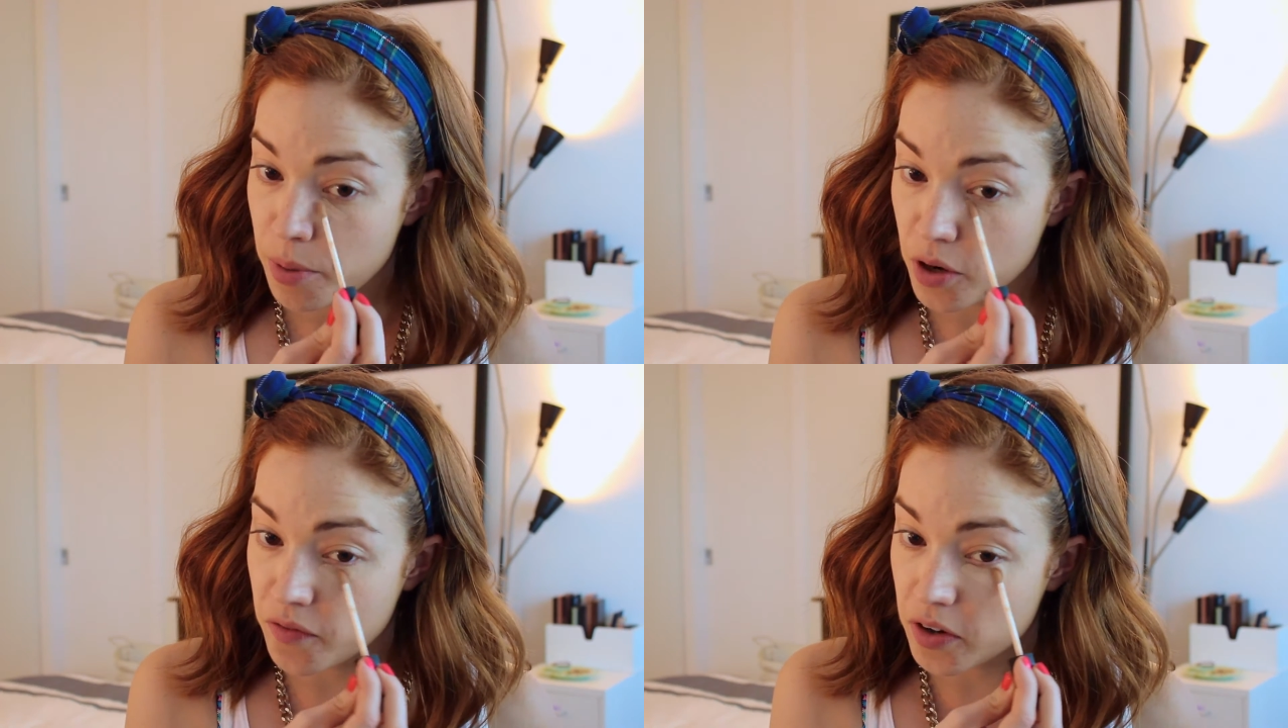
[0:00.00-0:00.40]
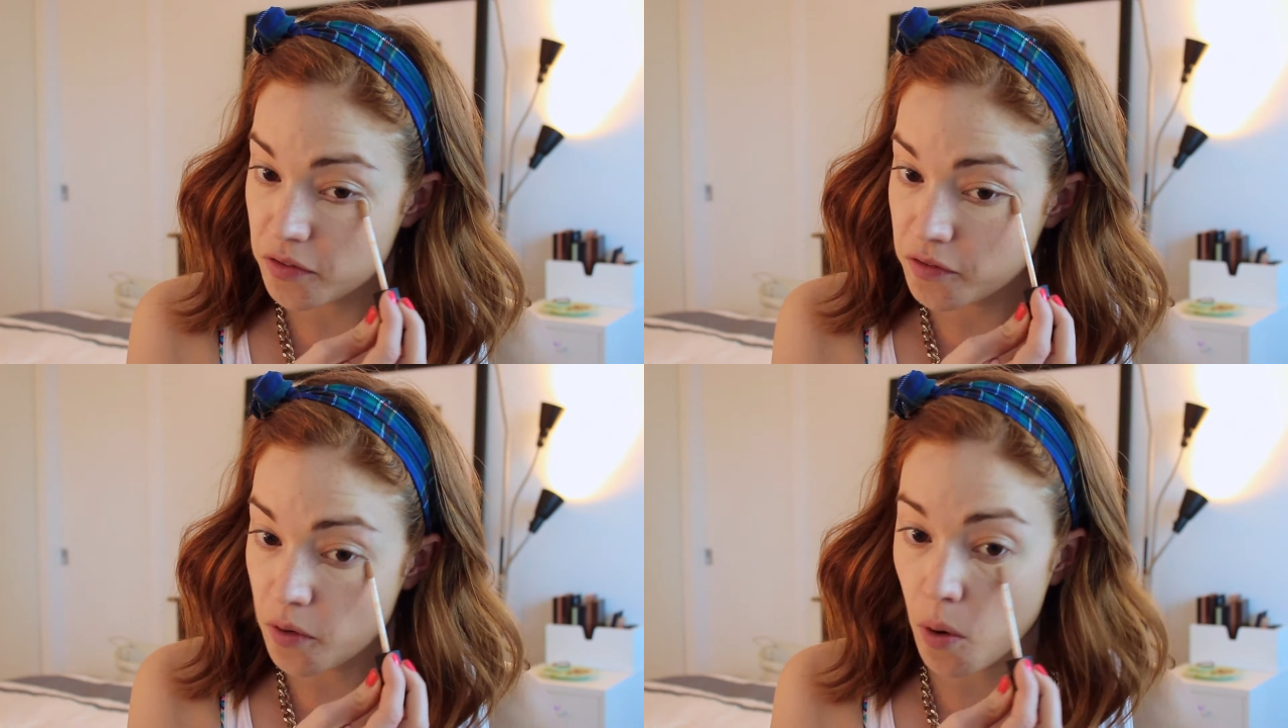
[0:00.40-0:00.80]
perfect
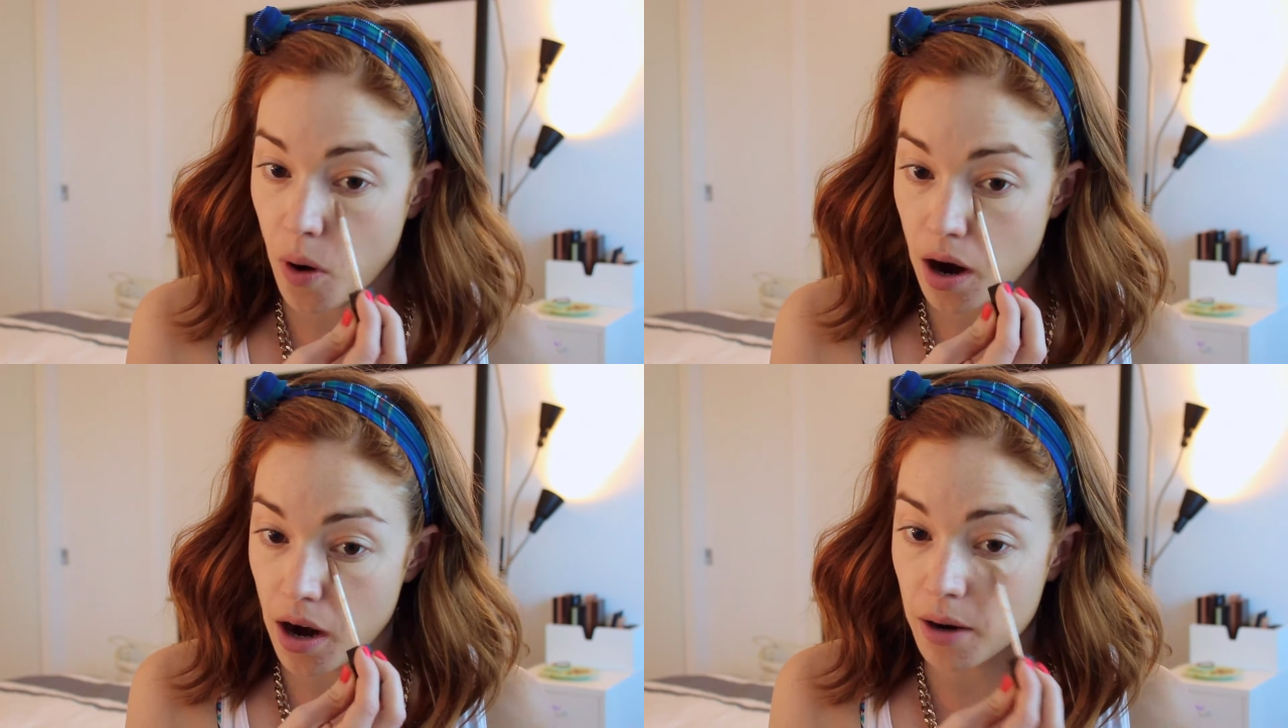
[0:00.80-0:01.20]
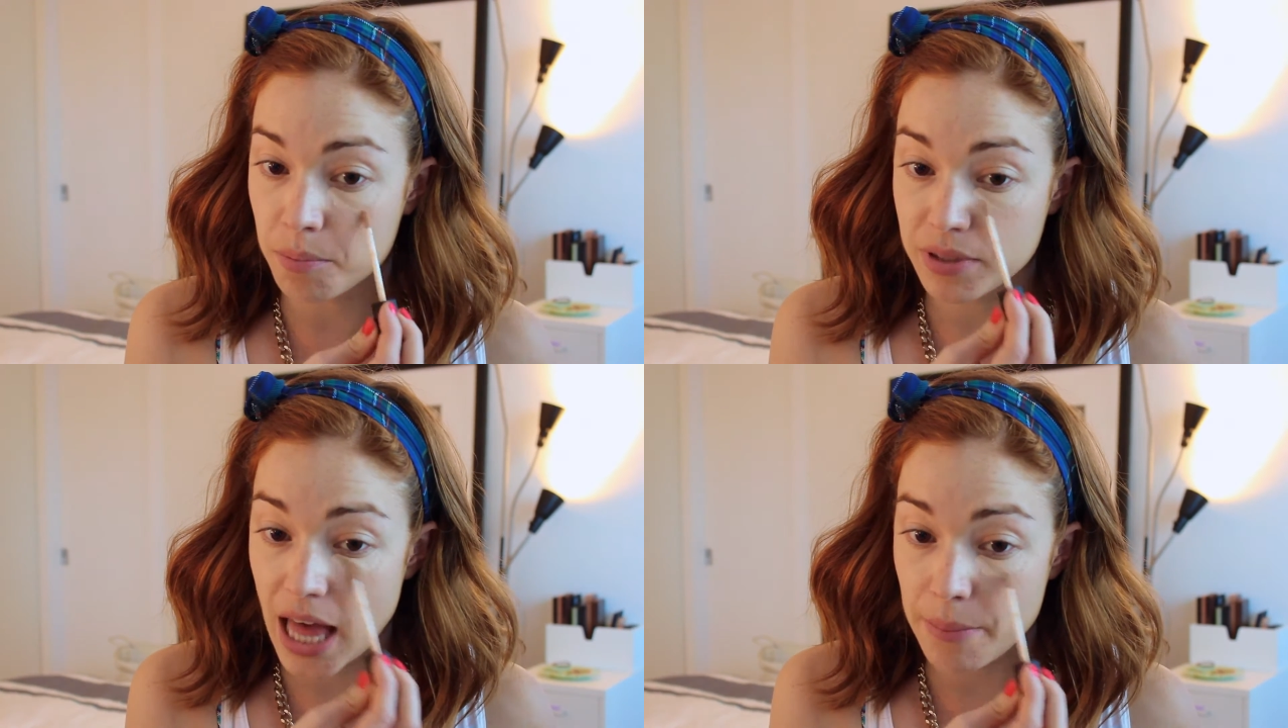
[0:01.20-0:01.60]

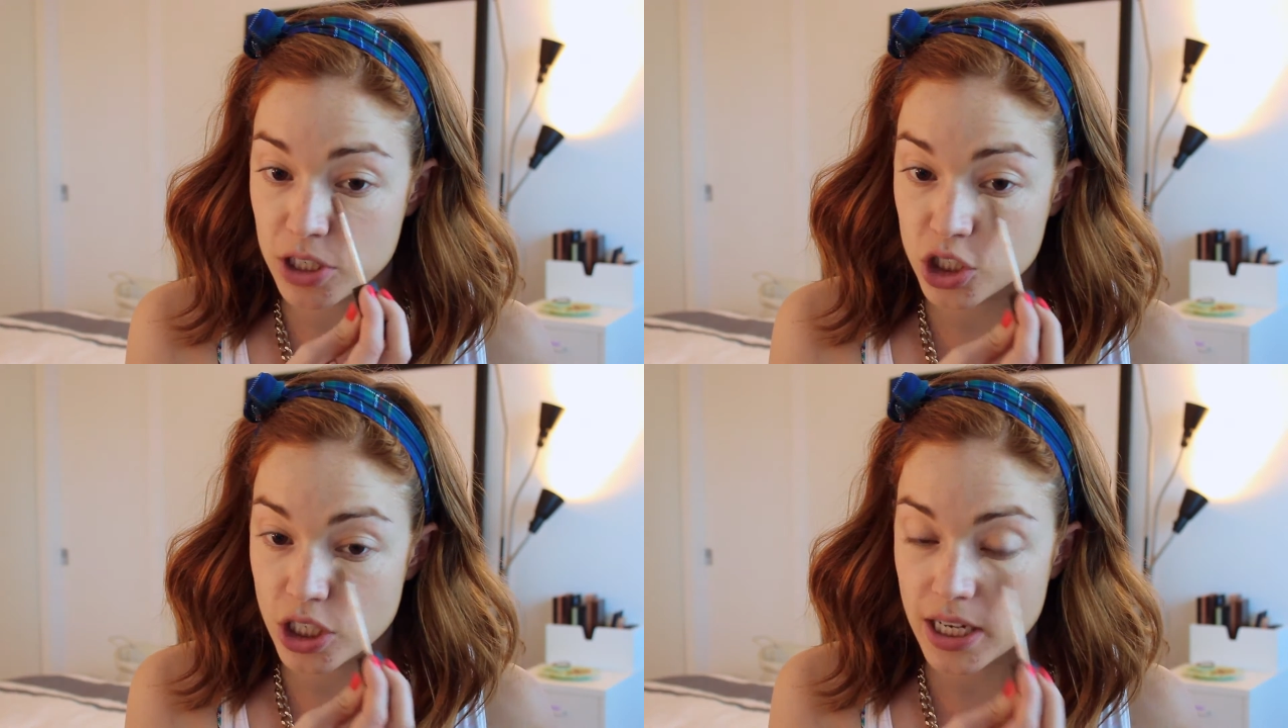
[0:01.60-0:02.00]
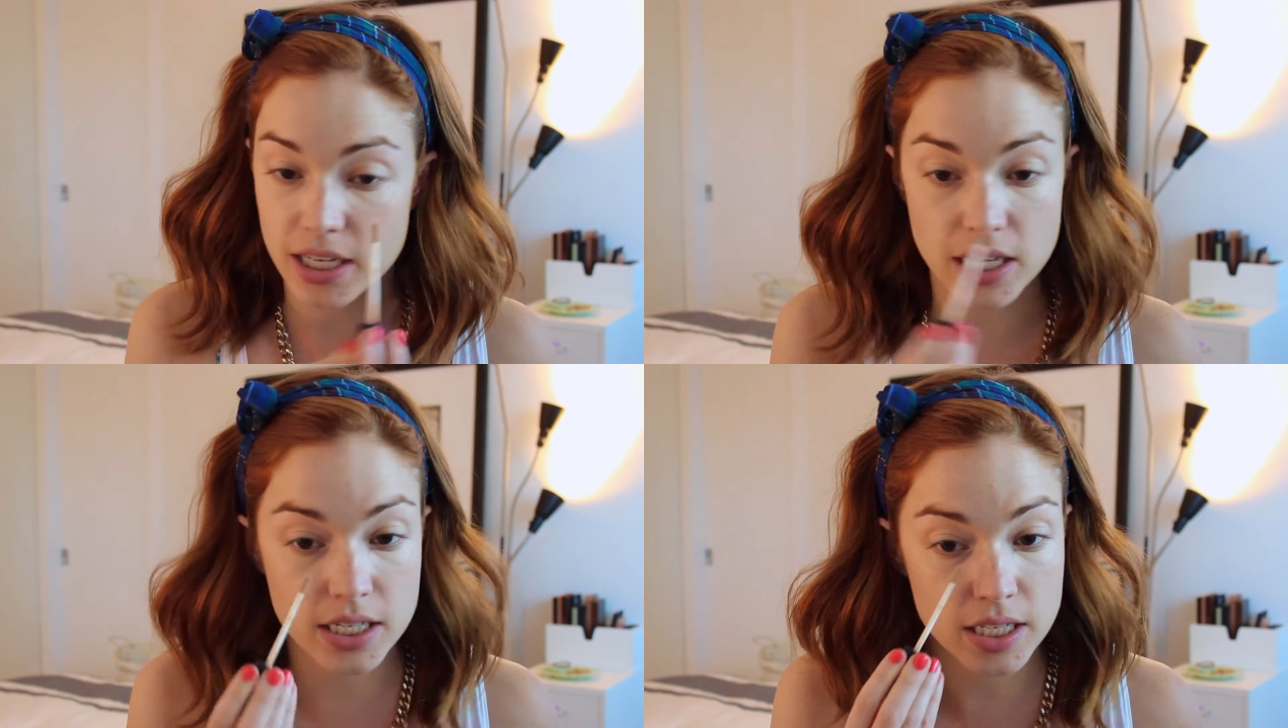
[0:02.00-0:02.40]
for
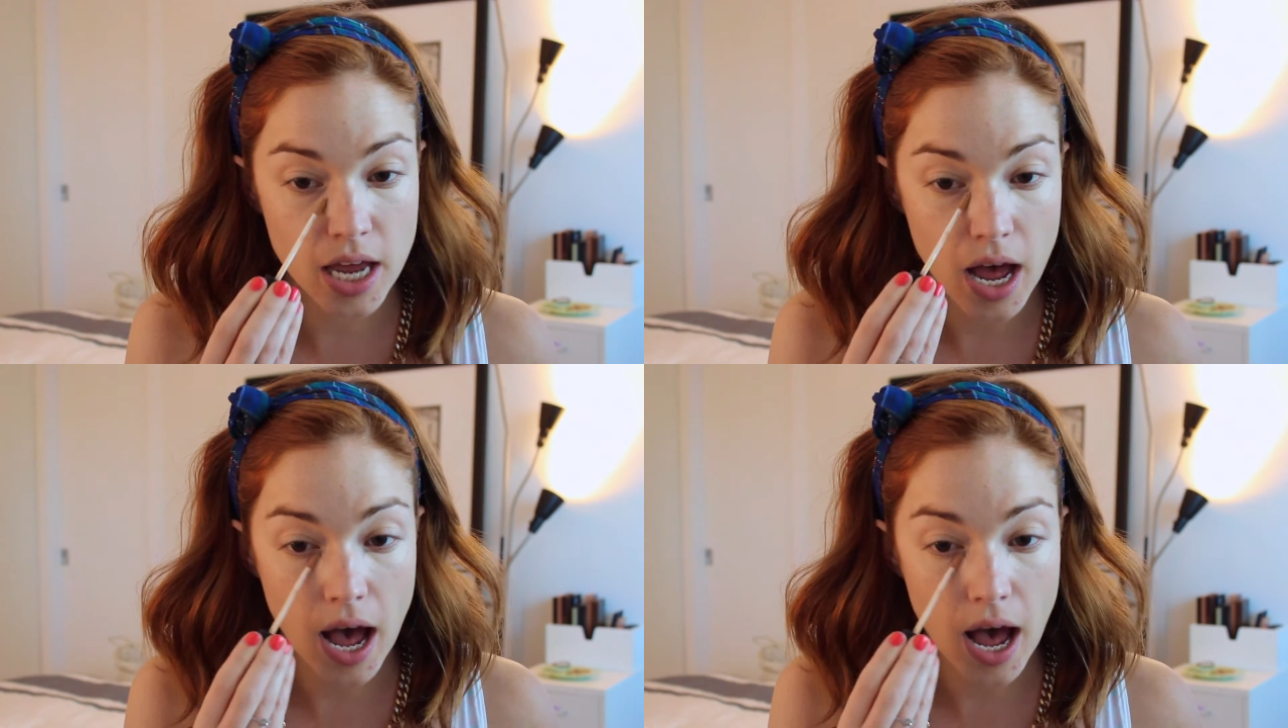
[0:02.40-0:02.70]
blemishes,